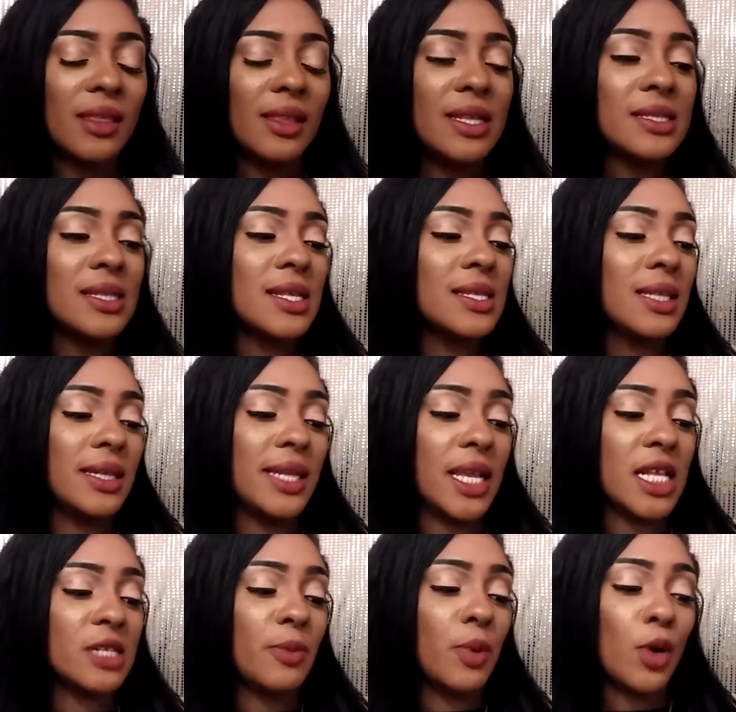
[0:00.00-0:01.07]
This is the
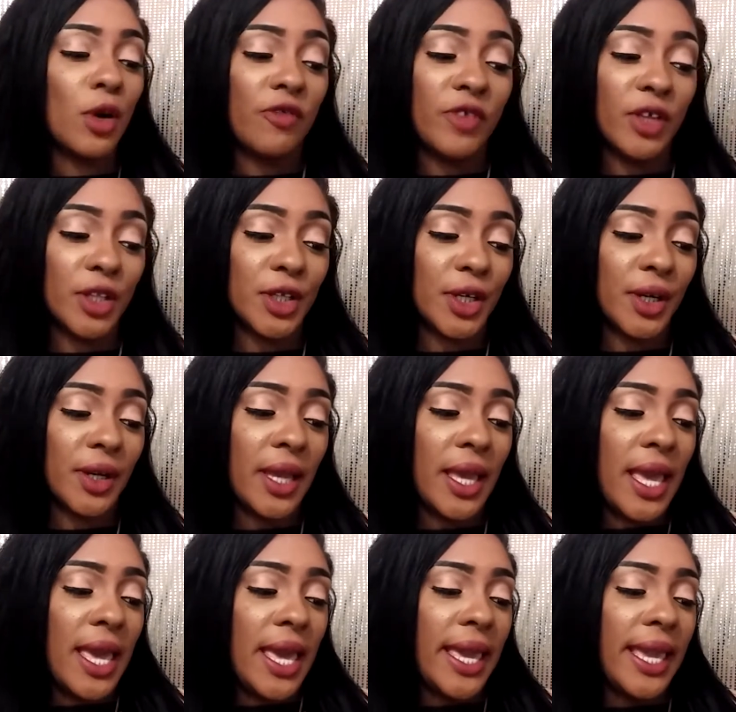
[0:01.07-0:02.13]
NYX pore filler.
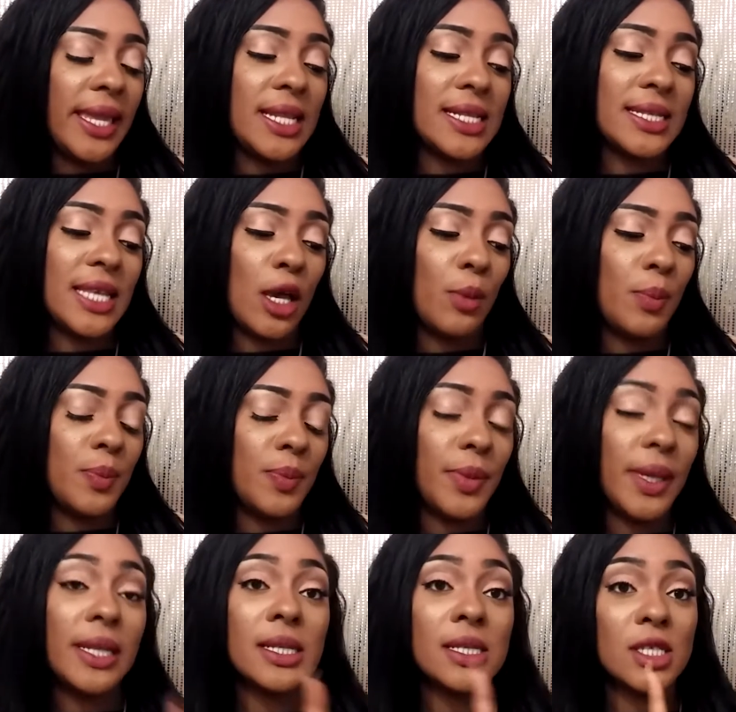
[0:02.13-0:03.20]
It
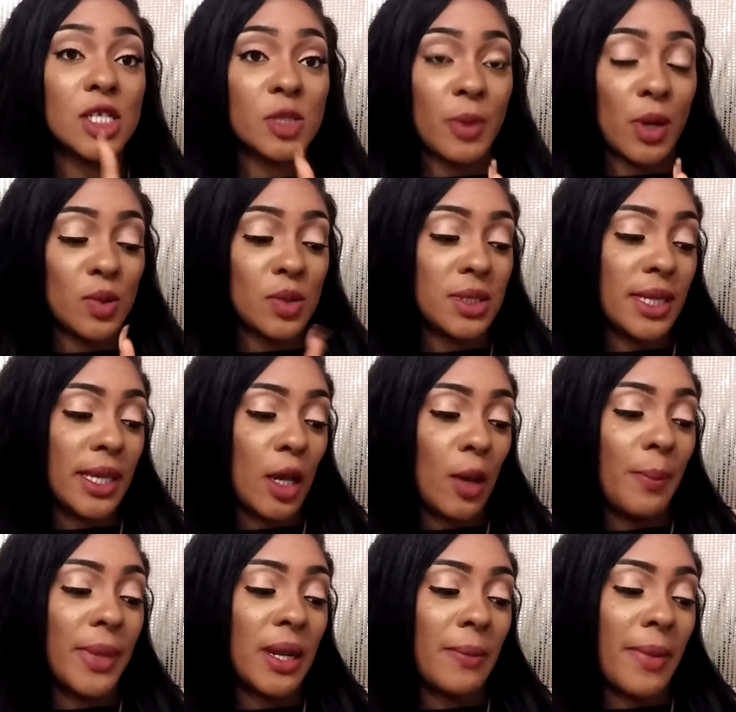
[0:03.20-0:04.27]
is supposed to
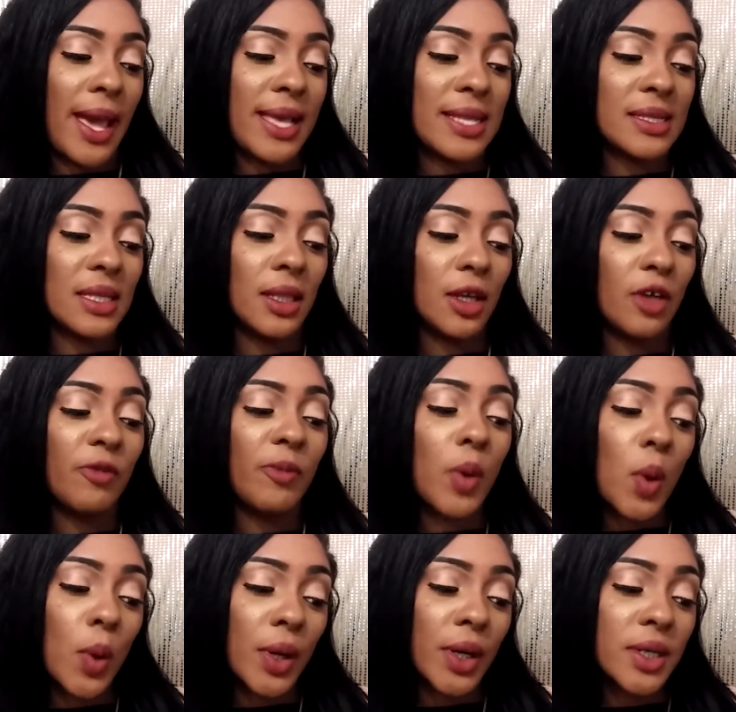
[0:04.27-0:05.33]
help minimize the look of
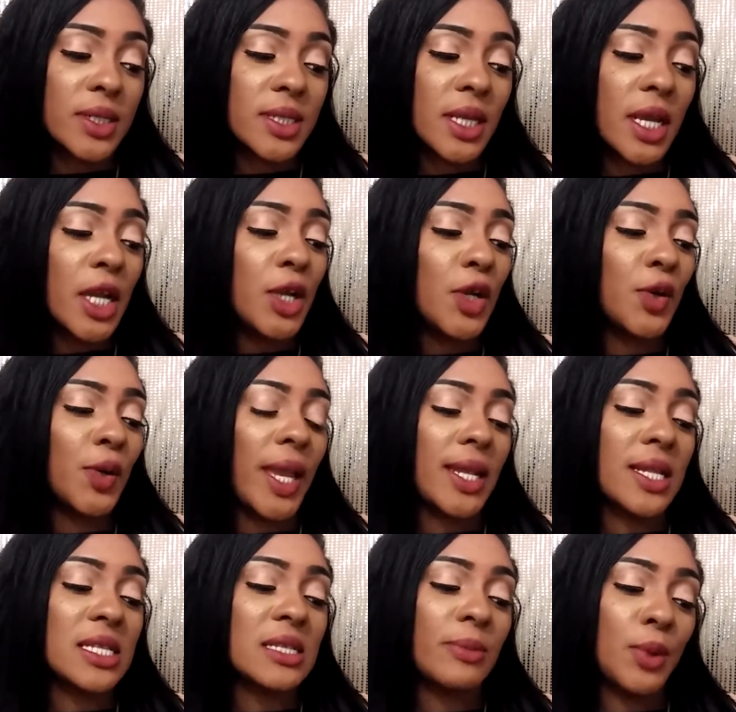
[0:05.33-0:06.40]
pores, create
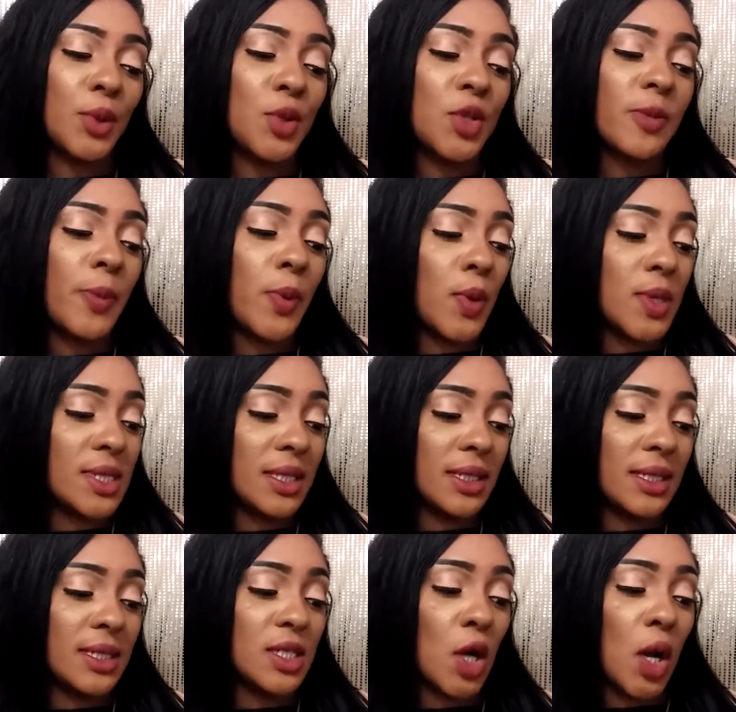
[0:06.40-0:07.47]
a smooth
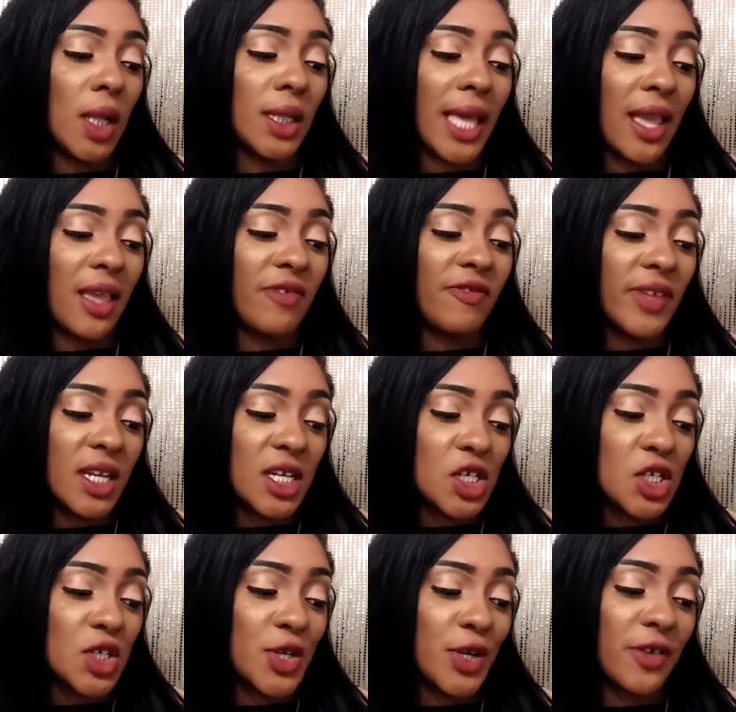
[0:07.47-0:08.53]
porcelain doll-like
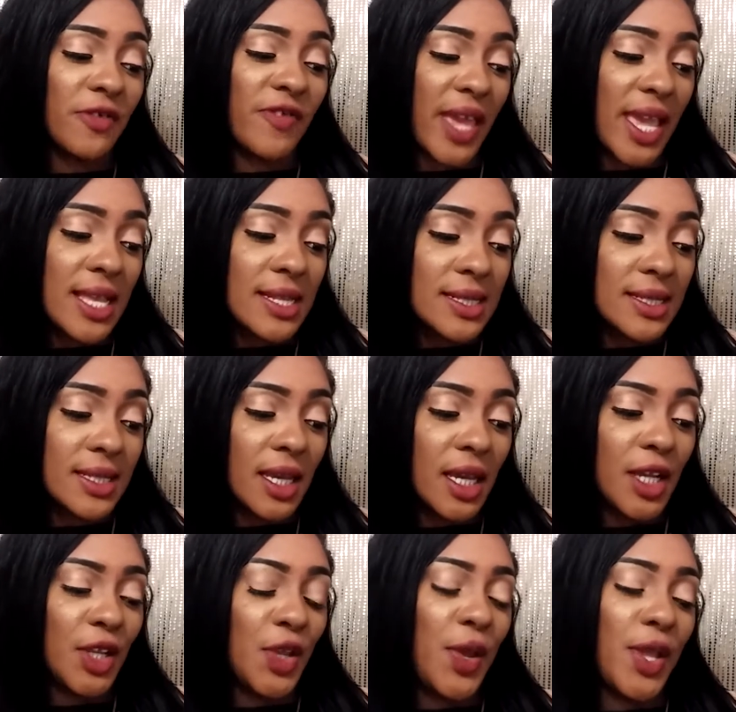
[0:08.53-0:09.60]
finish to your face.
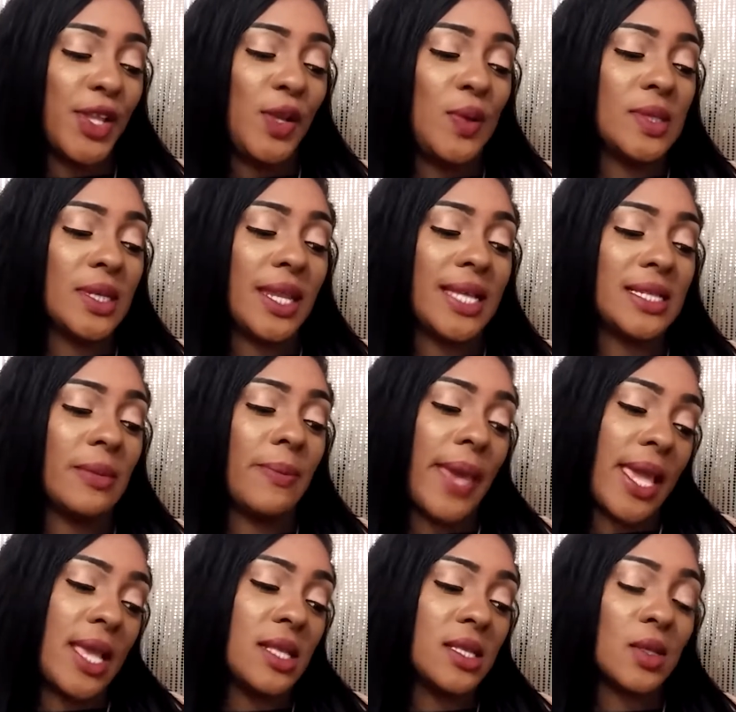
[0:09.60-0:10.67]
You can use it as a
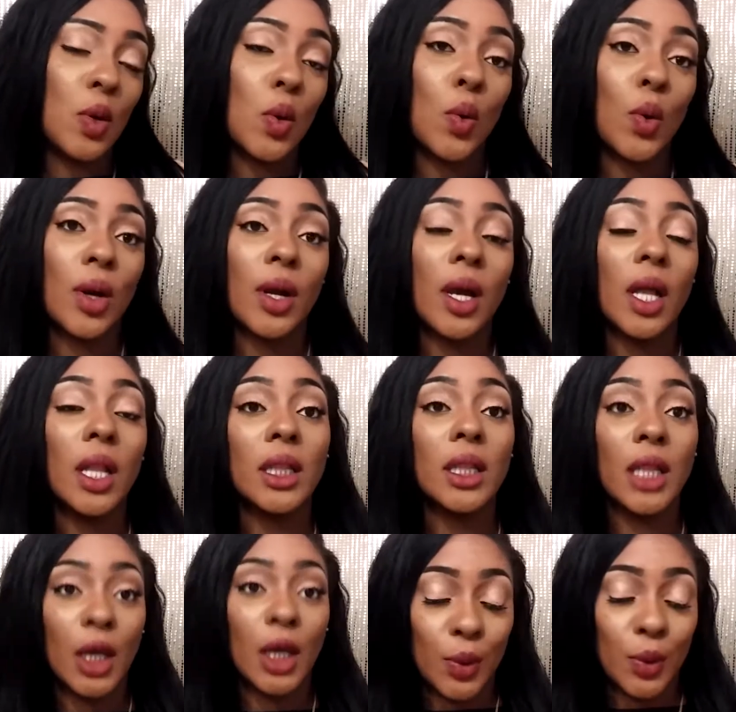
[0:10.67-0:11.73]
base or
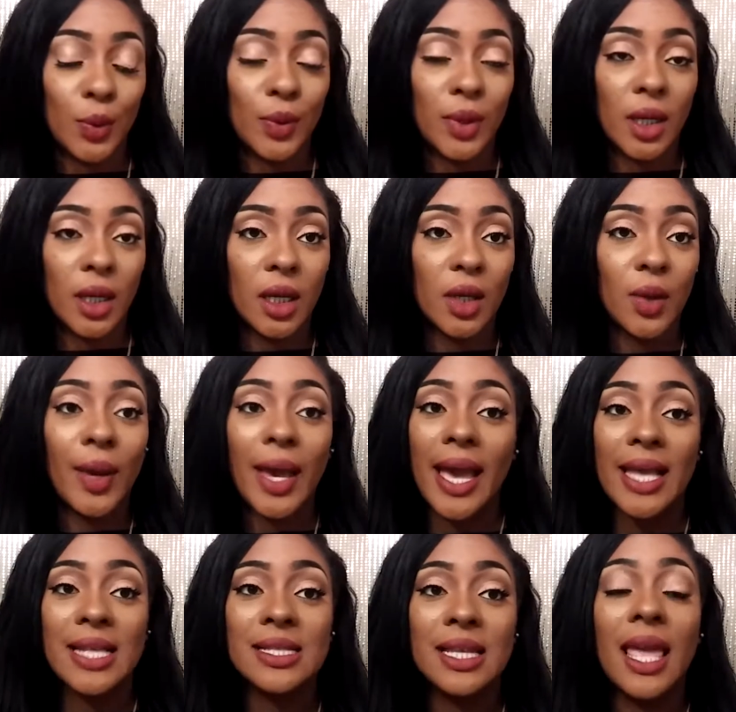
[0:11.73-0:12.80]
alone, you
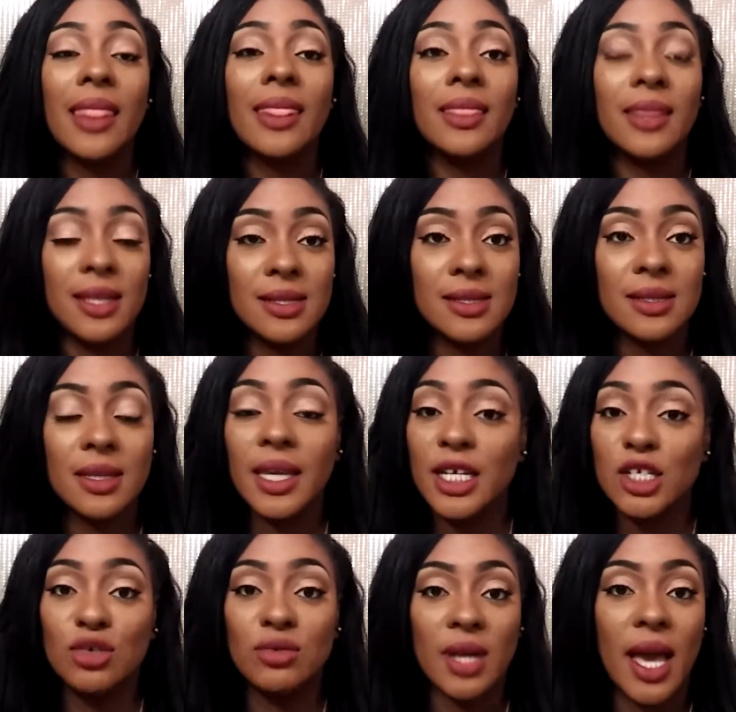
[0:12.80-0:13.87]
guys, and this,
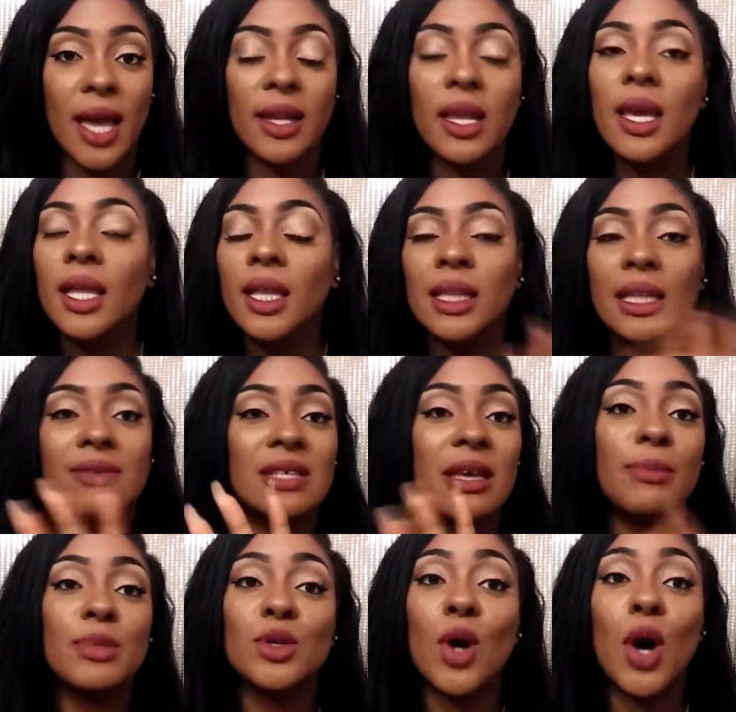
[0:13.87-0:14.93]
kid you not, lives
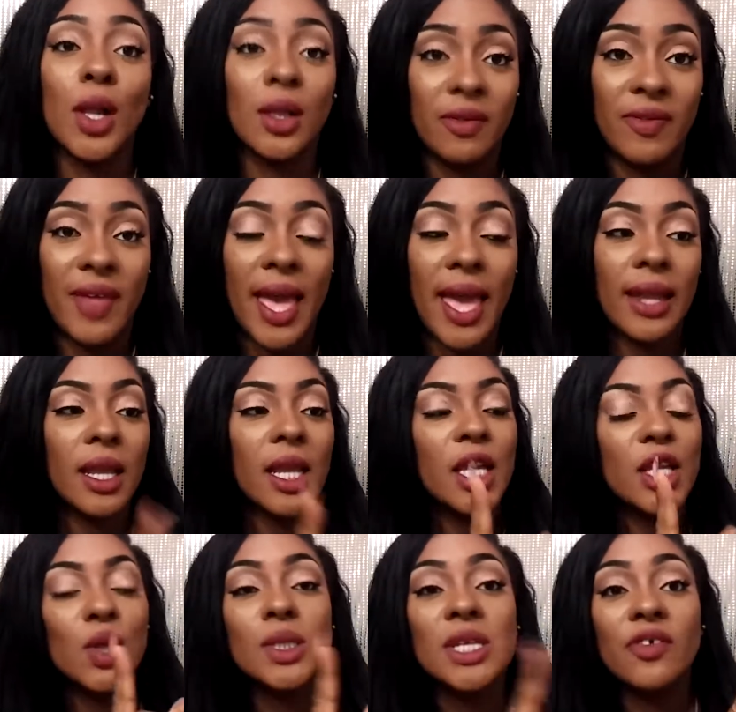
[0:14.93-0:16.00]
up to all of that.
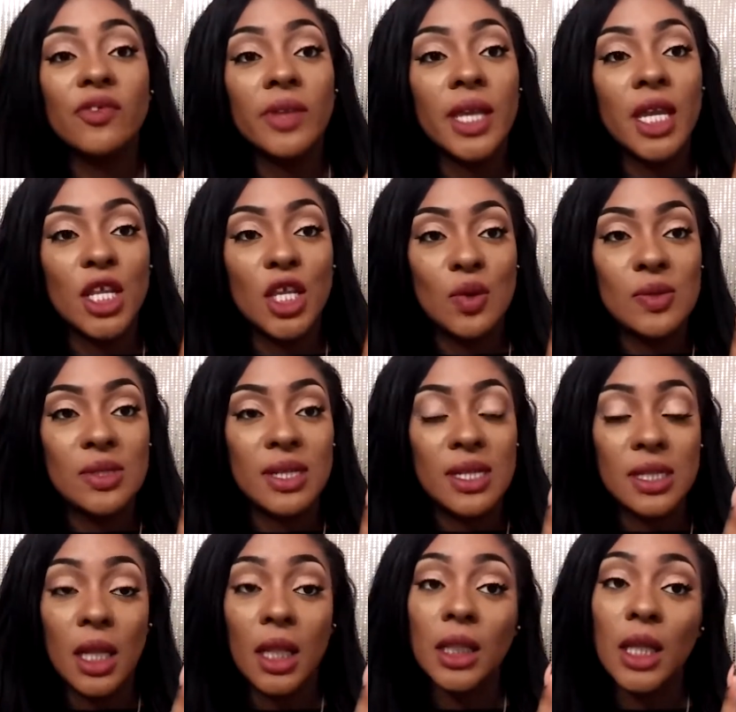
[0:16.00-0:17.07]
You definitely can use
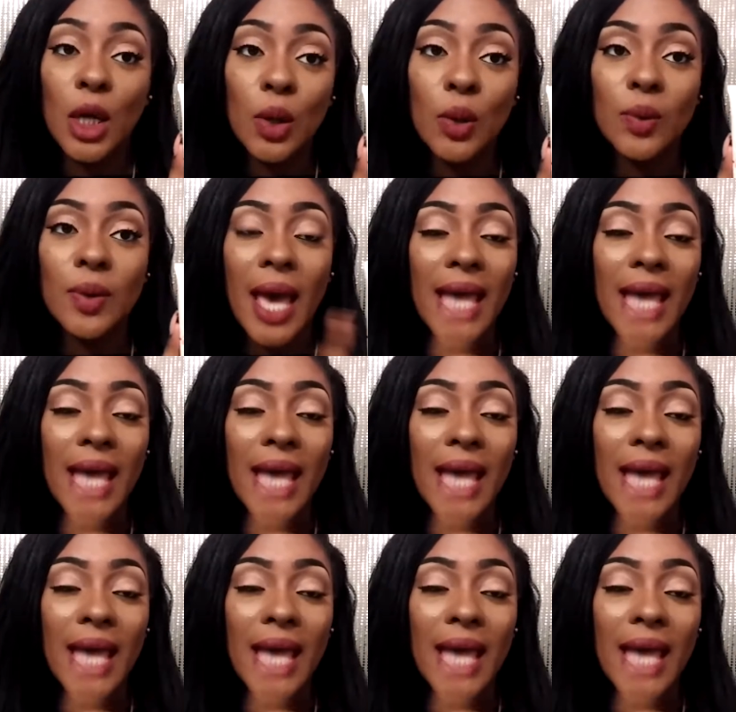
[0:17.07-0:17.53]
this alone.